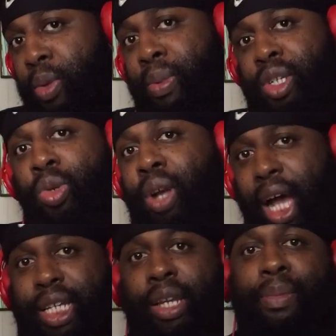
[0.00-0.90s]
But you
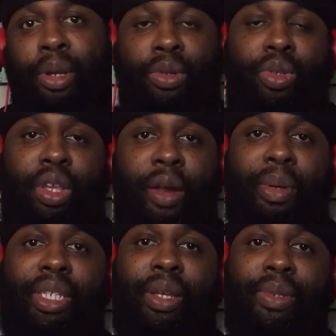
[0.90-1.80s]
guys, let me know what you thought
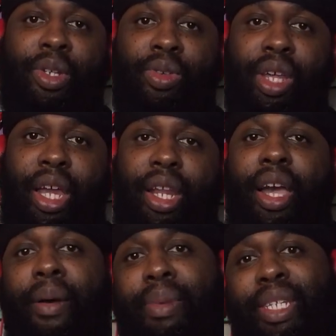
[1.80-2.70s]
about this episode down in the
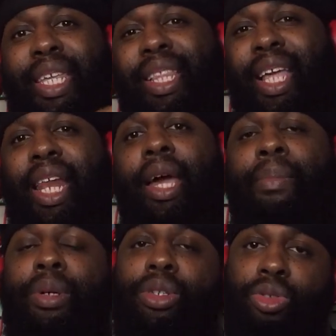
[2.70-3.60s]
comments. Hit that
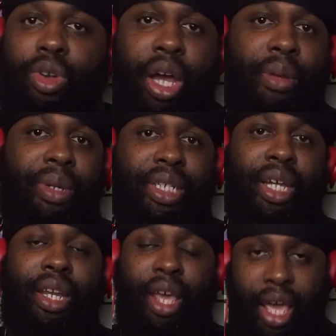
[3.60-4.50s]
like button, subscribe to my
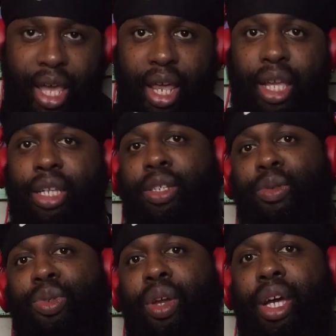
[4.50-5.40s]
channel, and I'll catch up
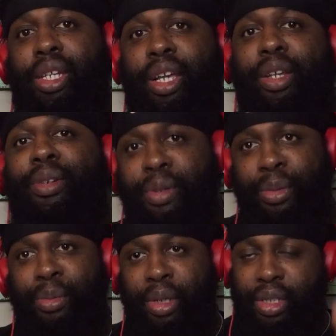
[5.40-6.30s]
with you guys later.
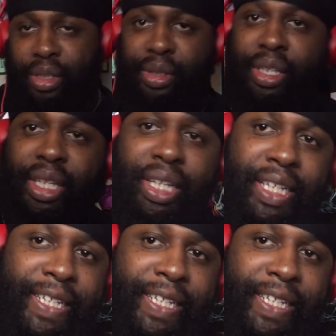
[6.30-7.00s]
Peace.